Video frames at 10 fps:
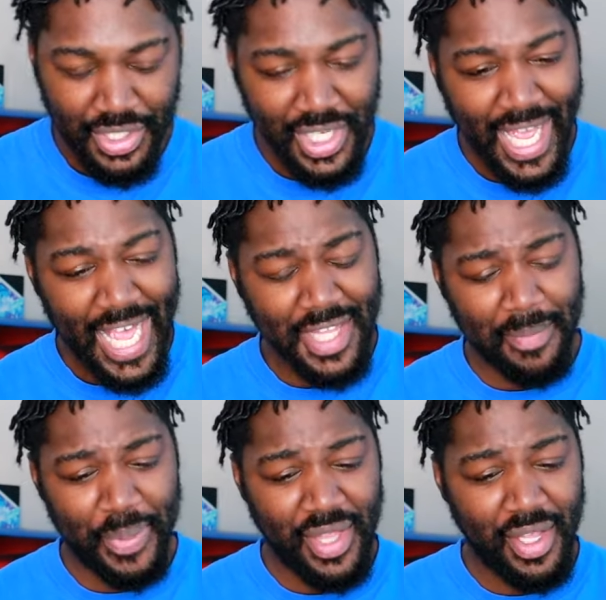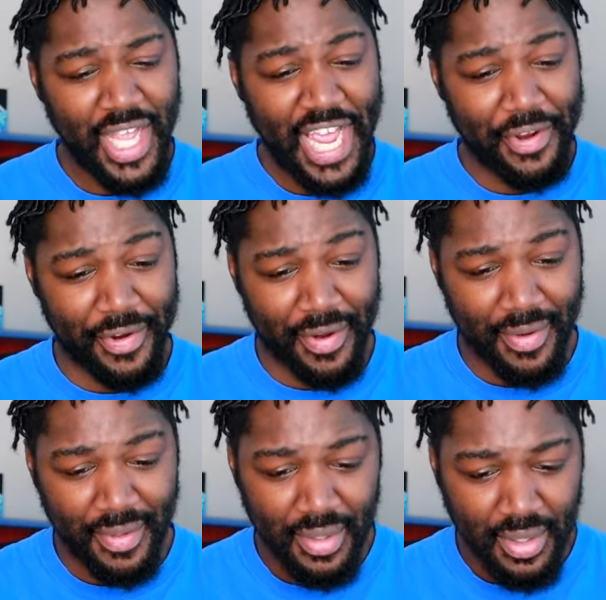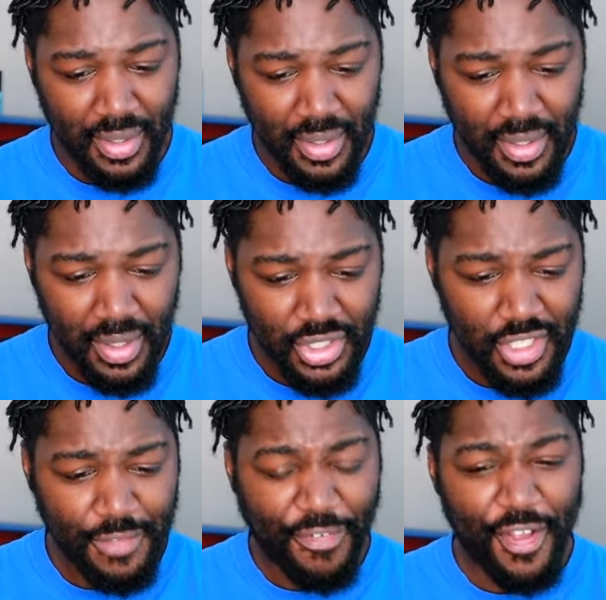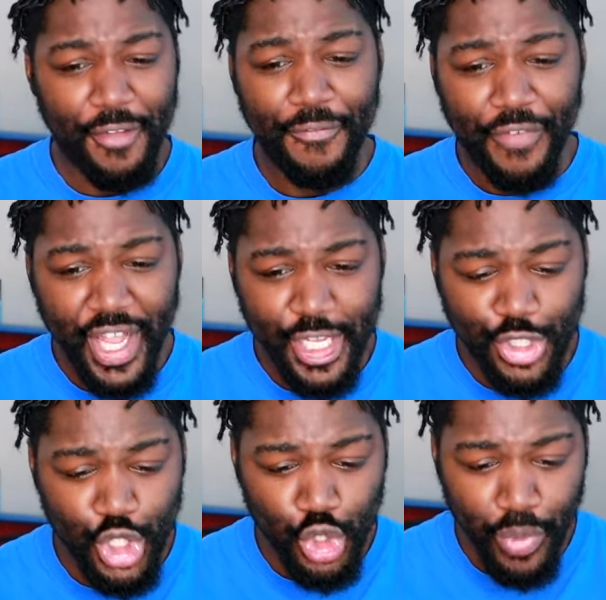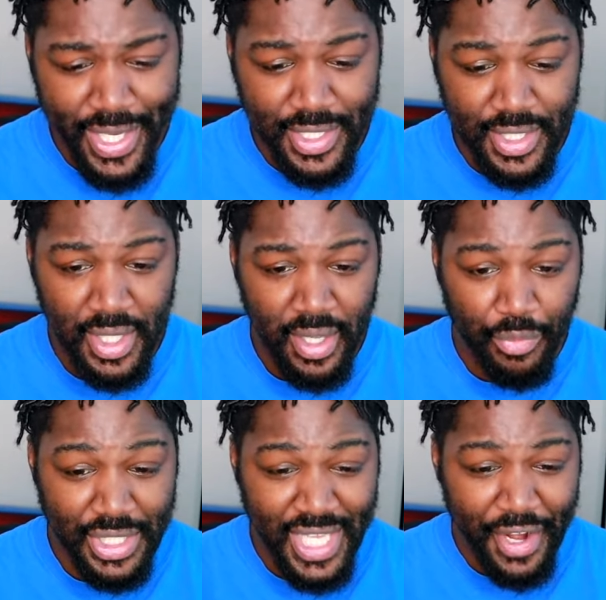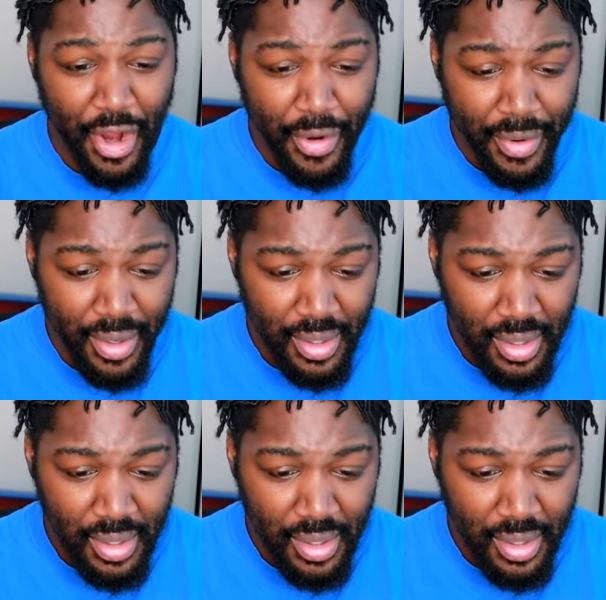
She had to be. Look at her. She's for the fucking streets. Was that her?